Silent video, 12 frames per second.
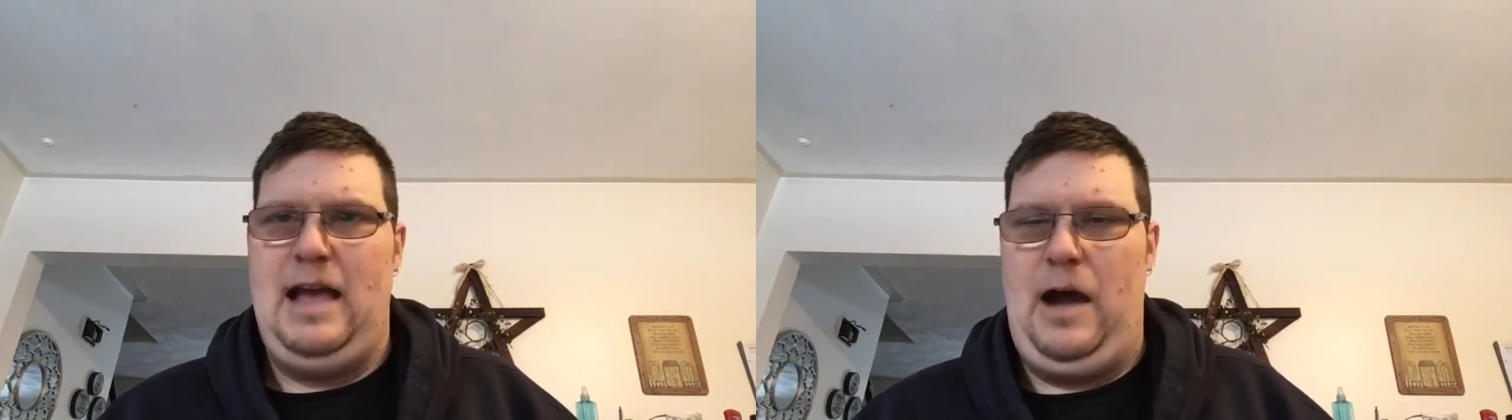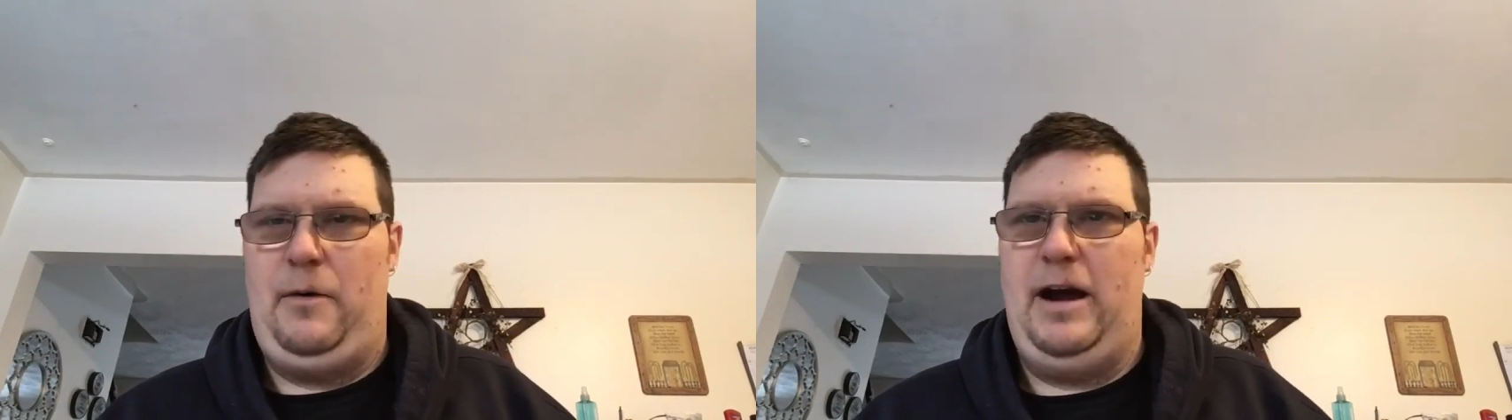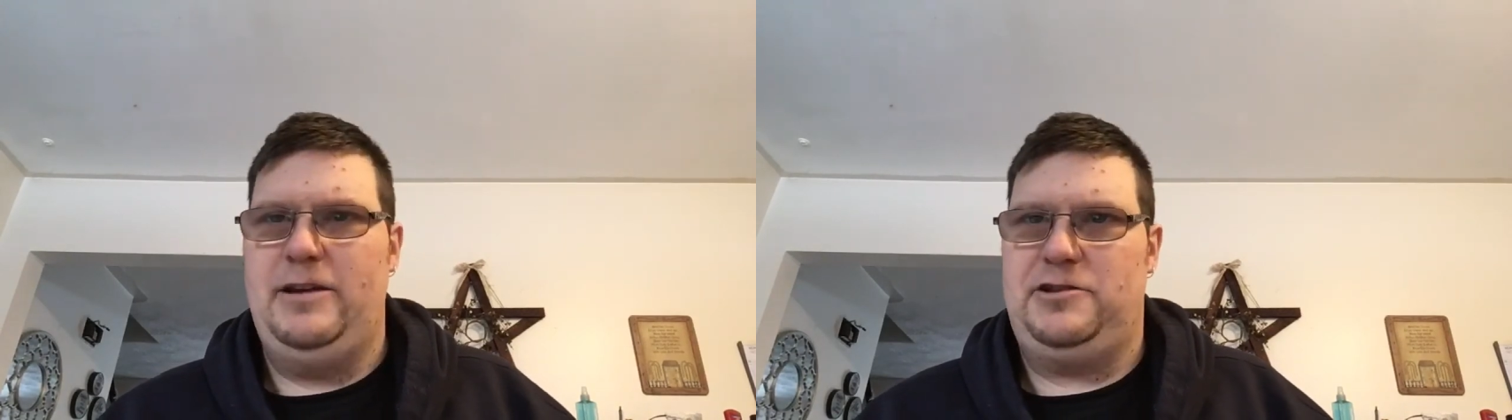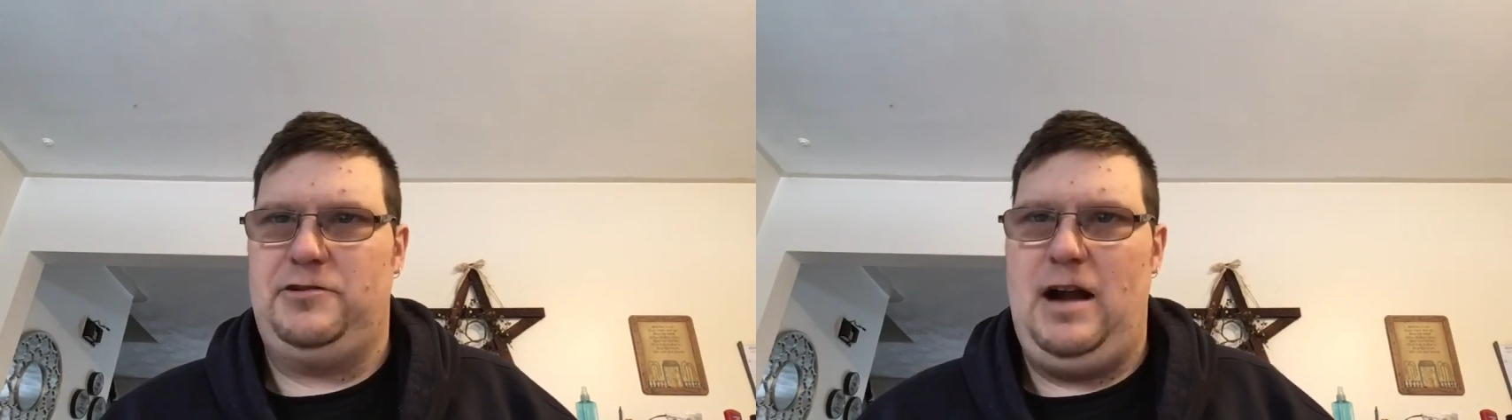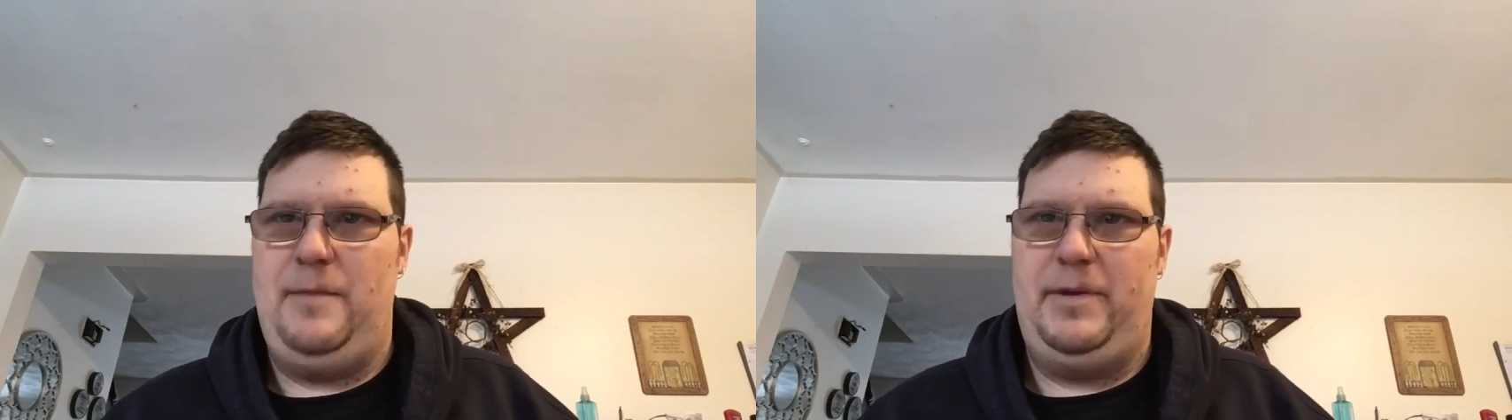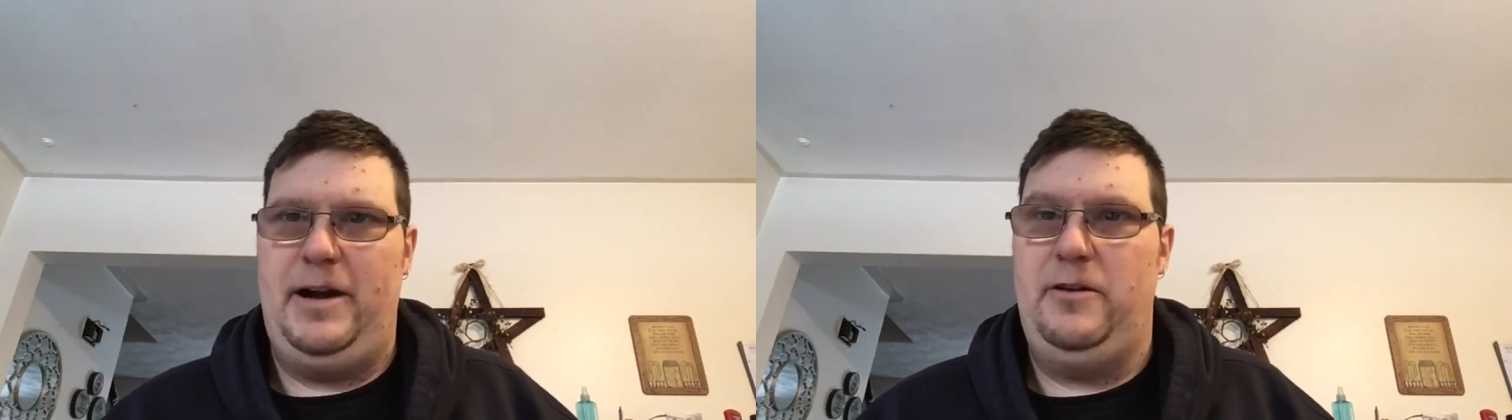How I
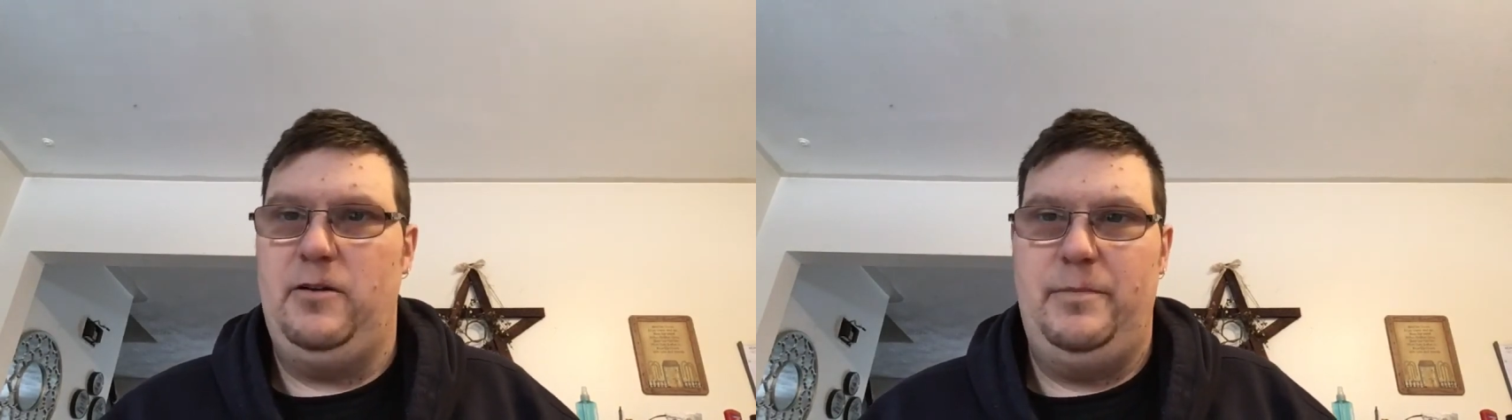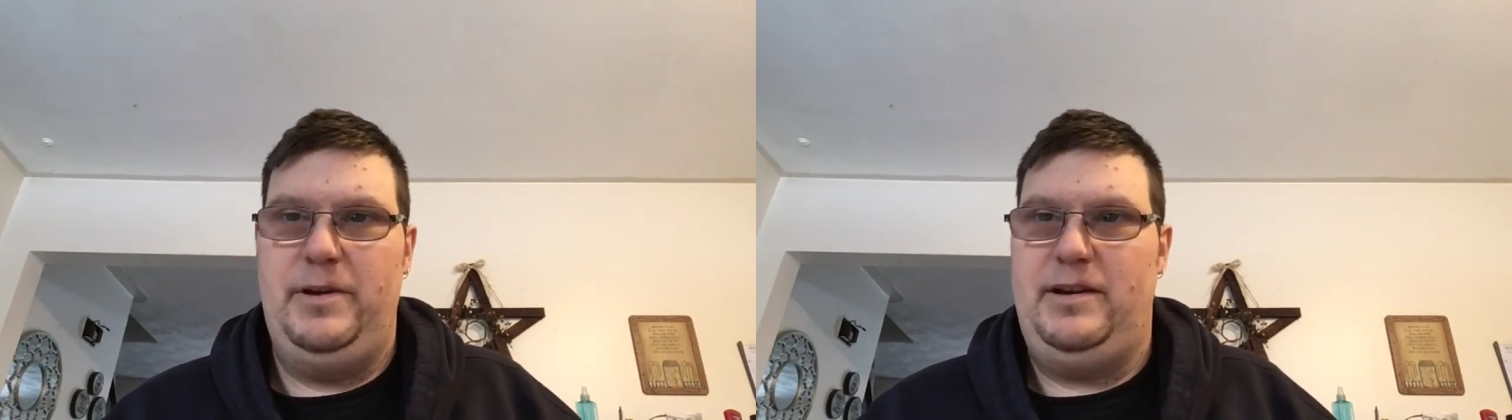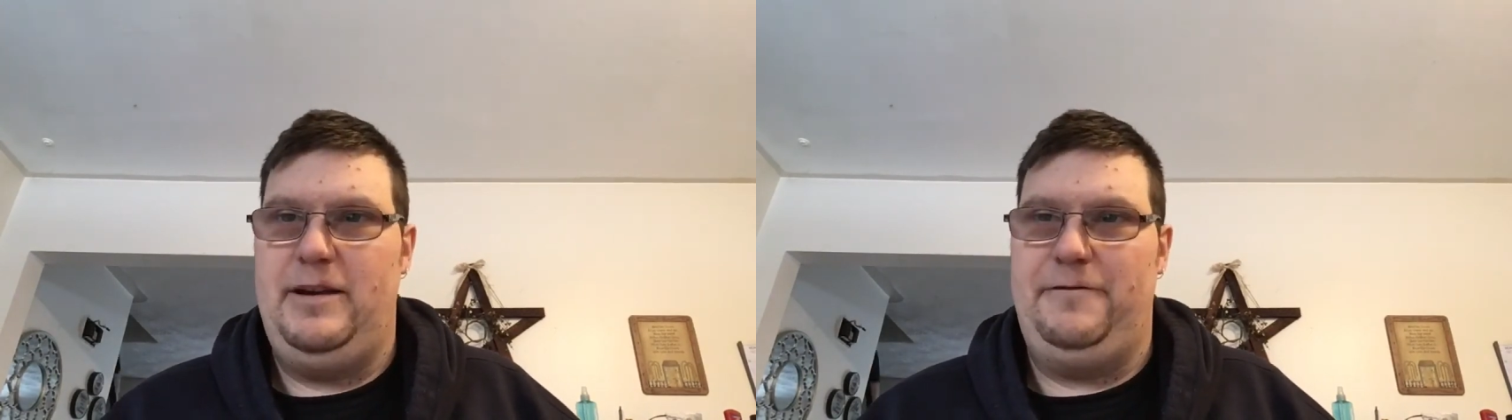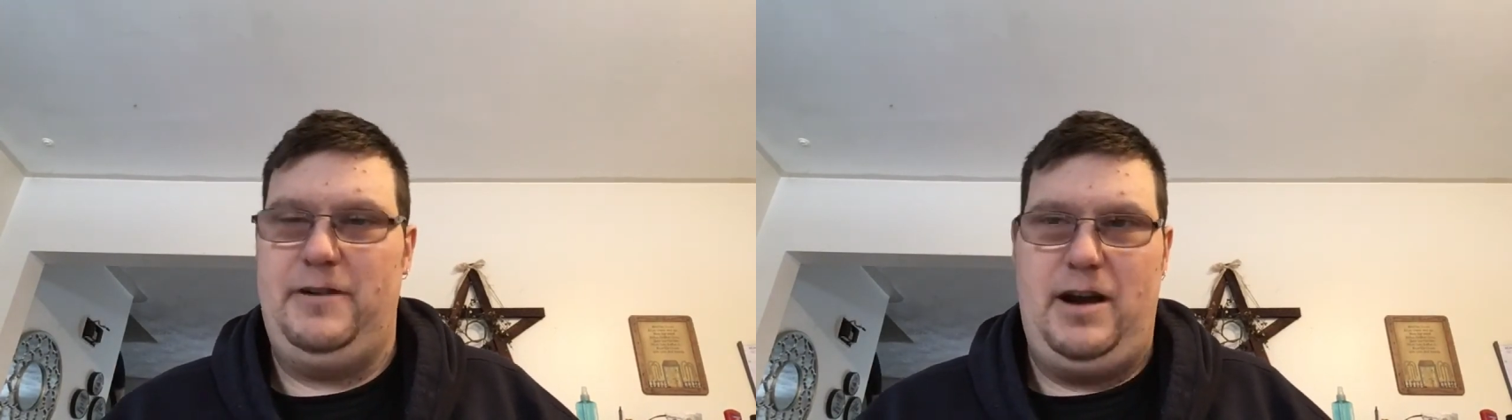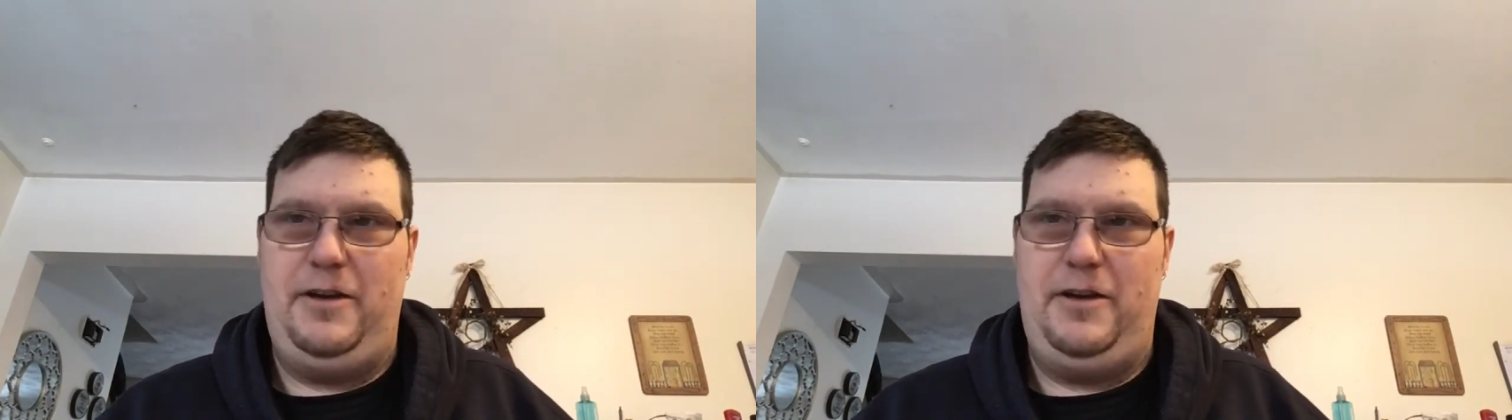strop, I do it a bit different.